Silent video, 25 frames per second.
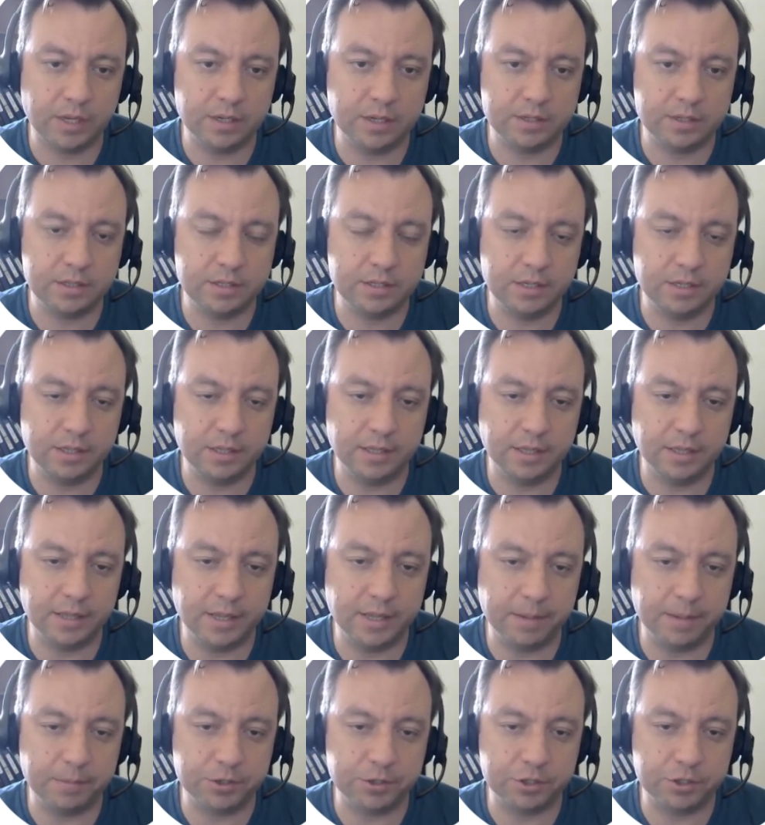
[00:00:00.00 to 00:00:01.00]
see that
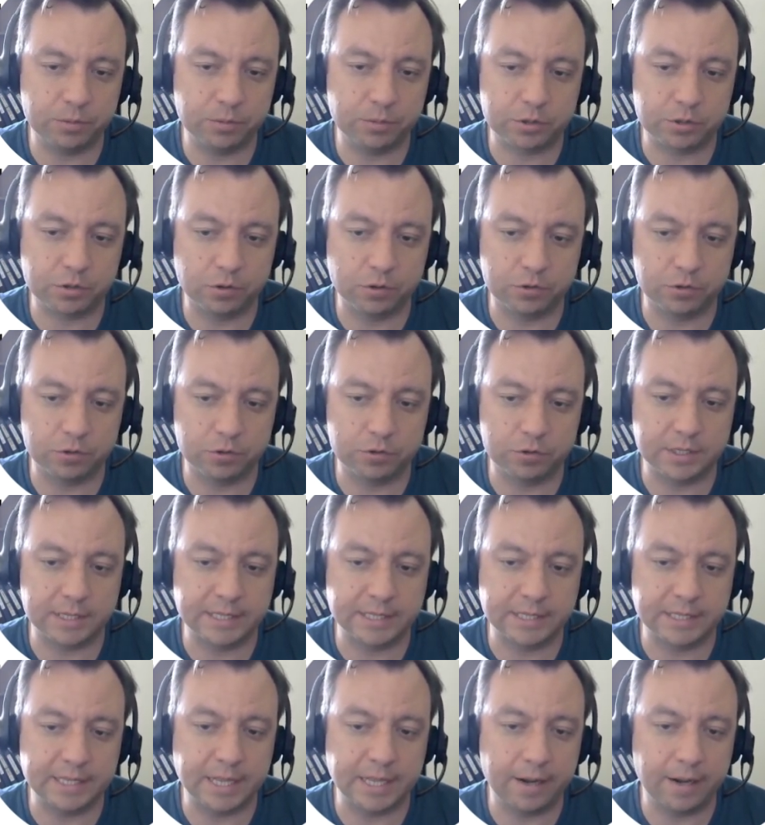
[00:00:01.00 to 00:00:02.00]
the emission was close to
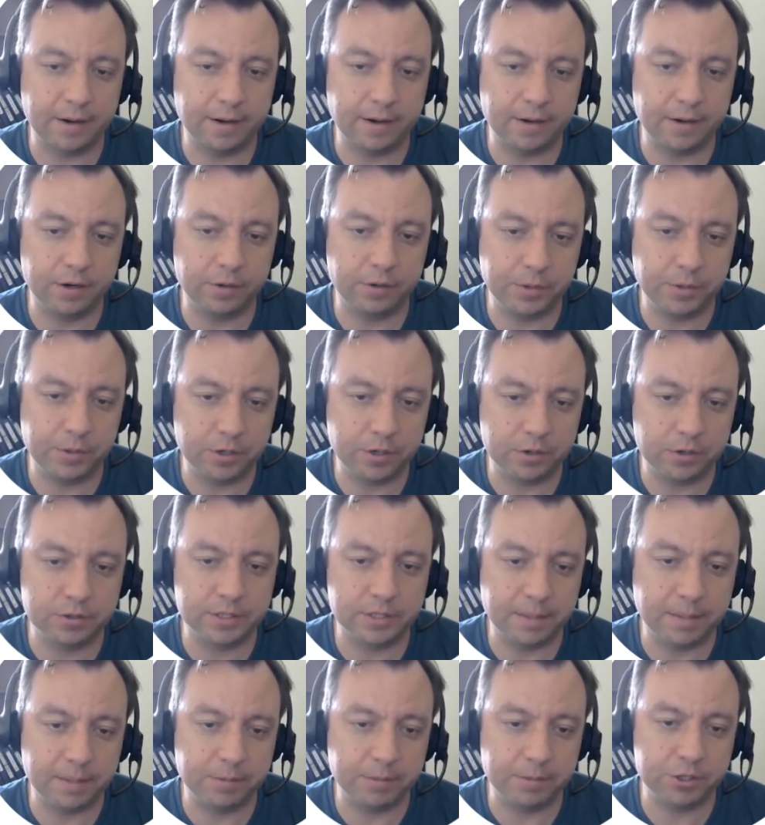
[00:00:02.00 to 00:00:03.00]
1600 nanometers,
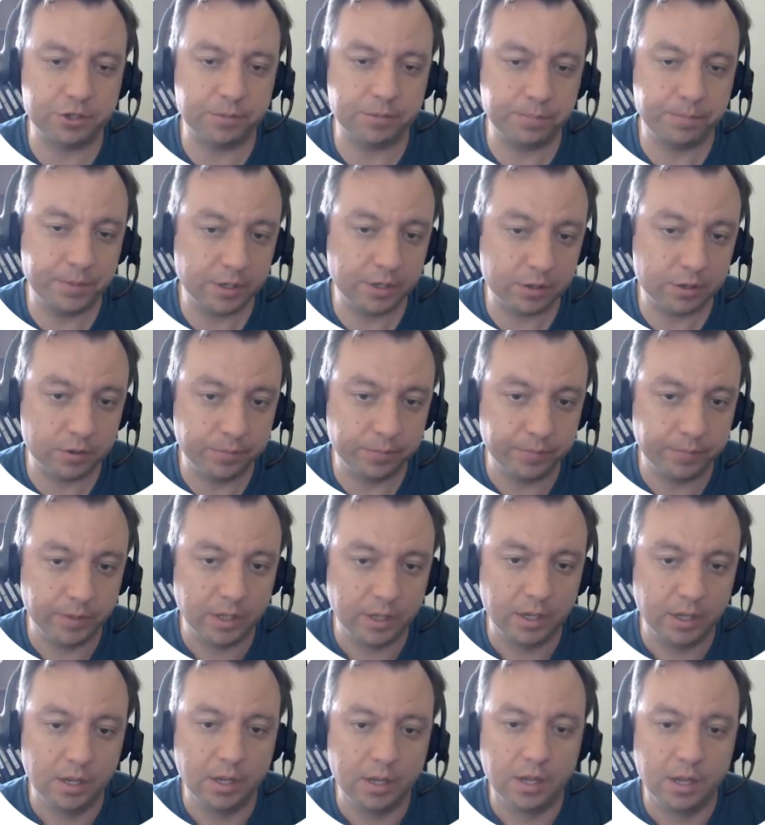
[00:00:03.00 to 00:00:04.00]
the emission peak.
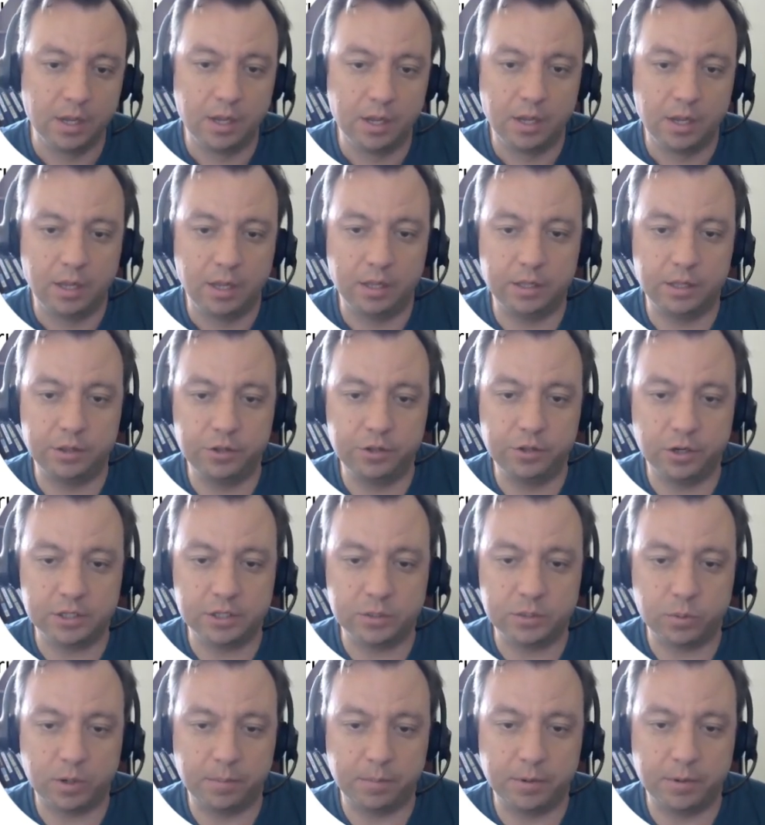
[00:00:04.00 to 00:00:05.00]

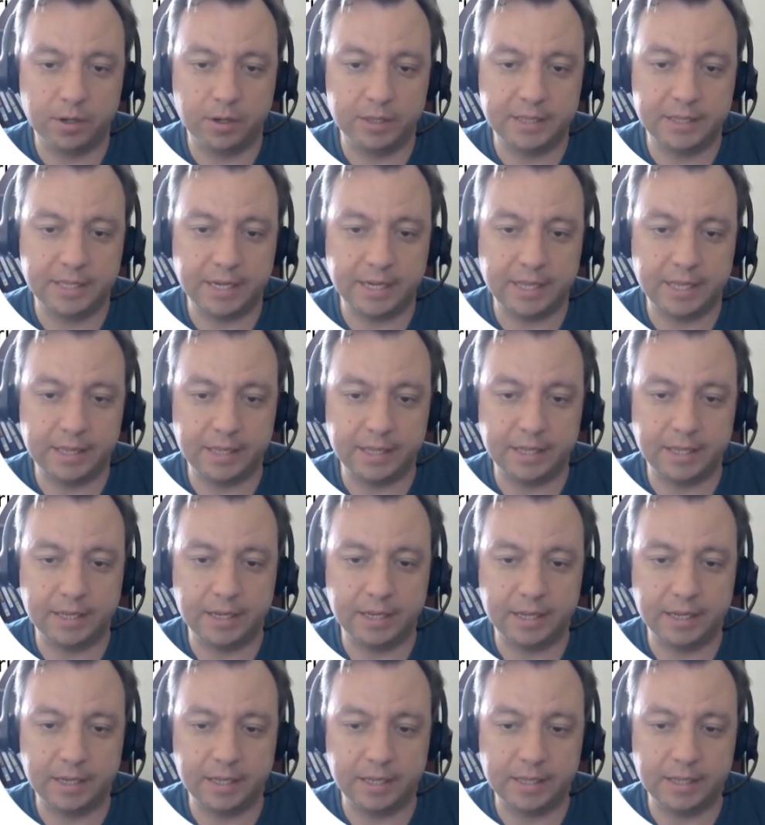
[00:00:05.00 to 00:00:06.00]
Dots were about
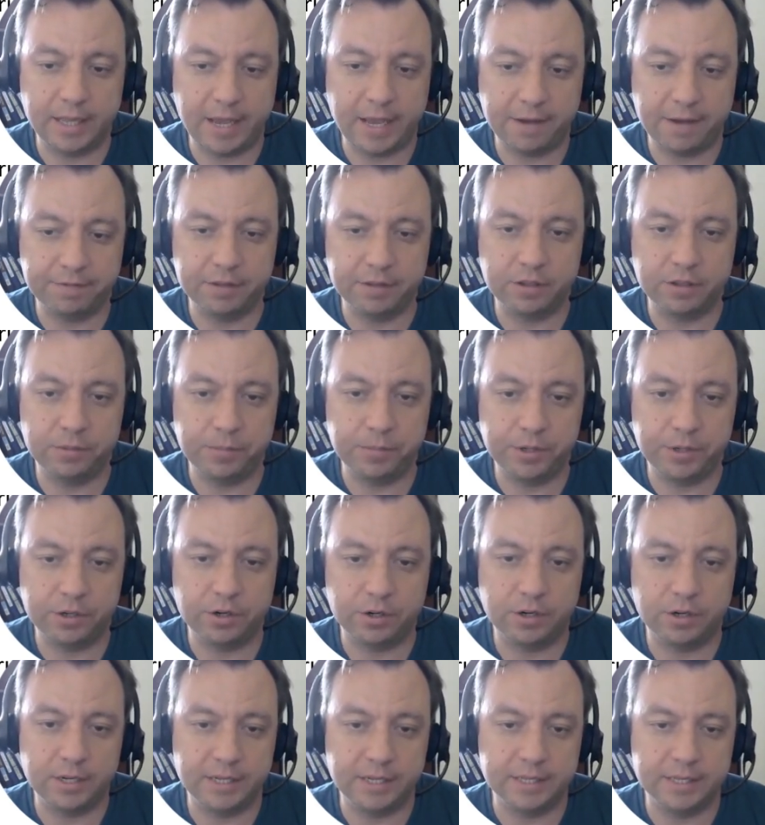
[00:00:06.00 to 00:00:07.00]
10.5
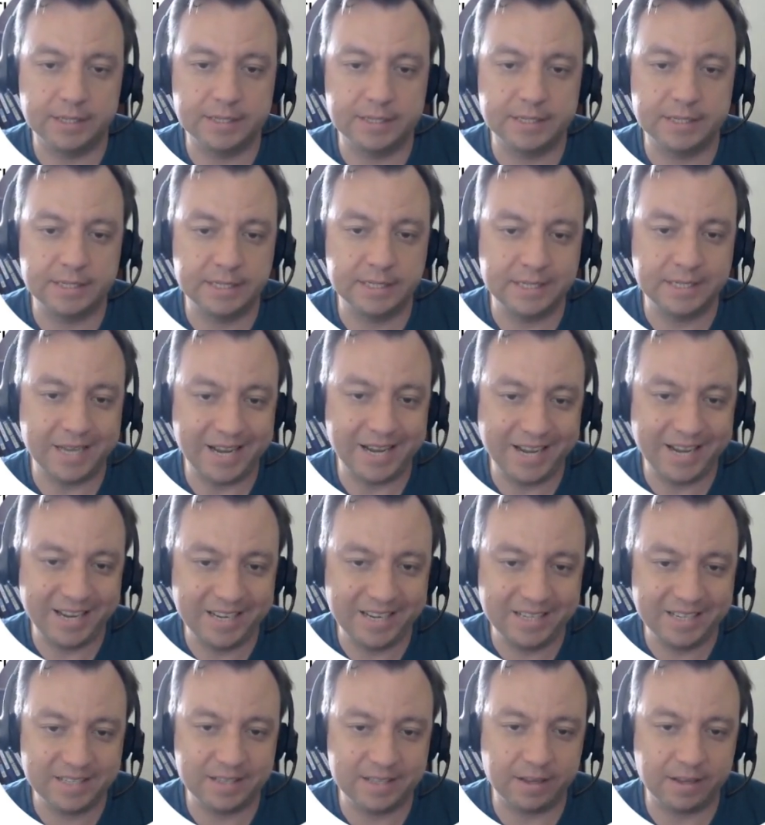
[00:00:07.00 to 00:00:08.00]
nanometer in
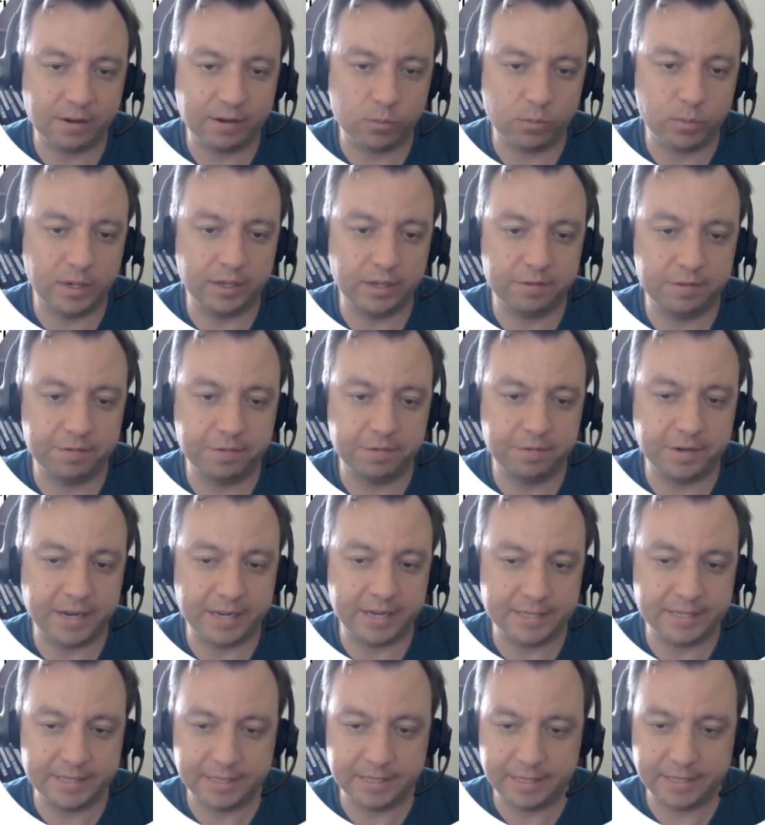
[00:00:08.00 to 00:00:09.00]
size. They're quite
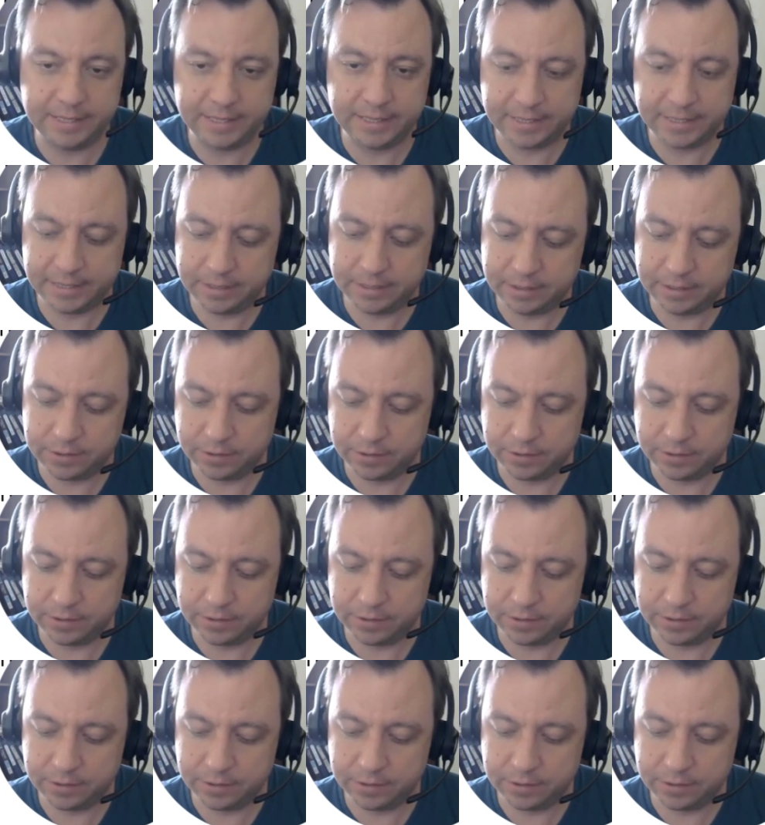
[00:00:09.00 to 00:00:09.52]
faceted.